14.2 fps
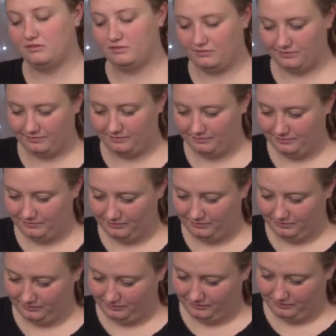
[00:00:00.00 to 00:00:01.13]

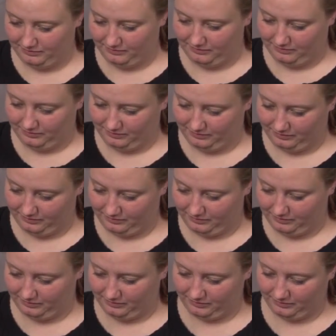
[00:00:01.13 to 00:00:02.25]

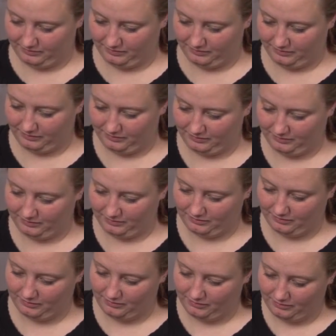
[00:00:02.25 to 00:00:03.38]

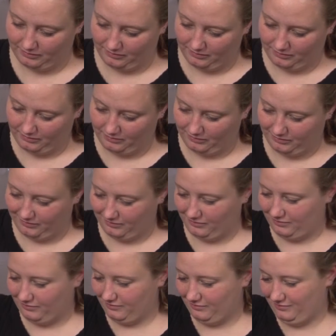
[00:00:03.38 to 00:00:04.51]

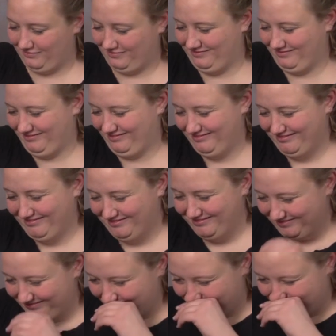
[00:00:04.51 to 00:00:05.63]

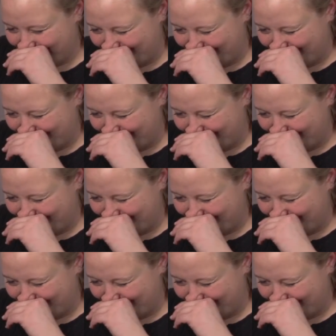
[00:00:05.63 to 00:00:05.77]
(not speaking)